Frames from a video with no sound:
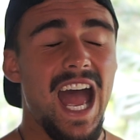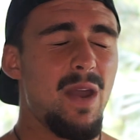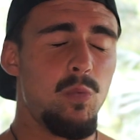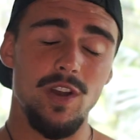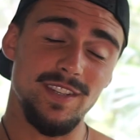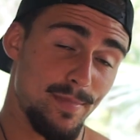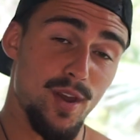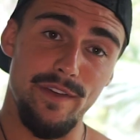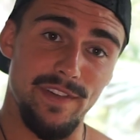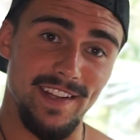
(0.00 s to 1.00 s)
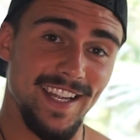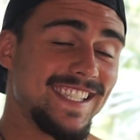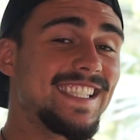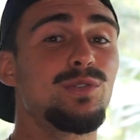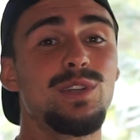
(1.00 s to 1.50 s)
It wasn't perfect. I
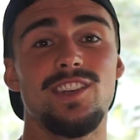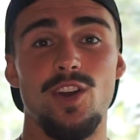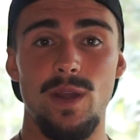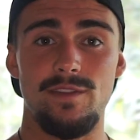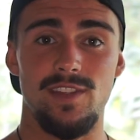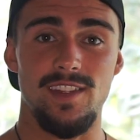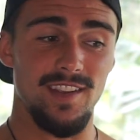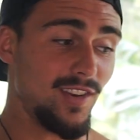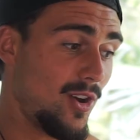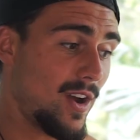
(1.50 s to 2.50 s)
still didn't know everything.